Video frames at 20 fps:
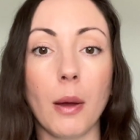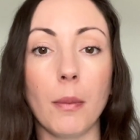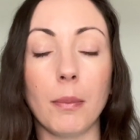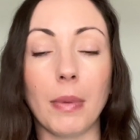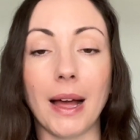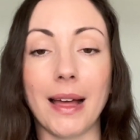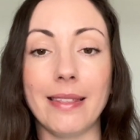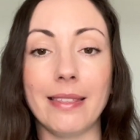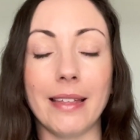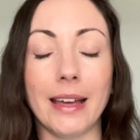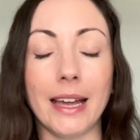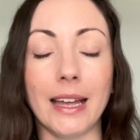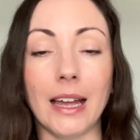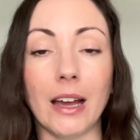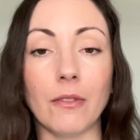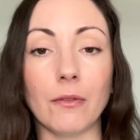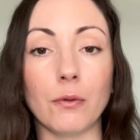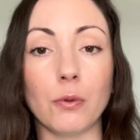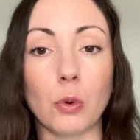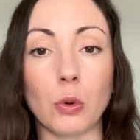but they
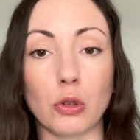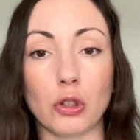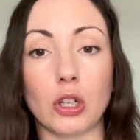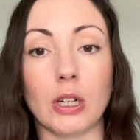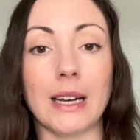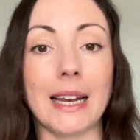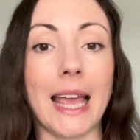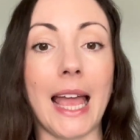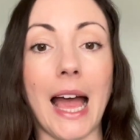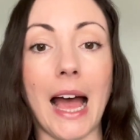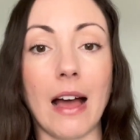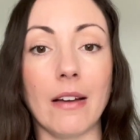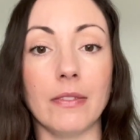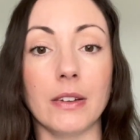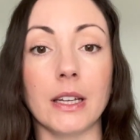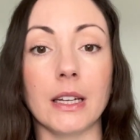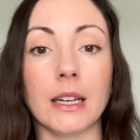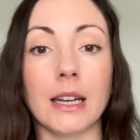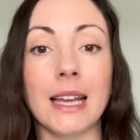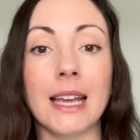unfortunately
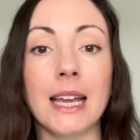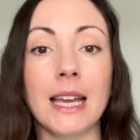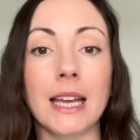haven't.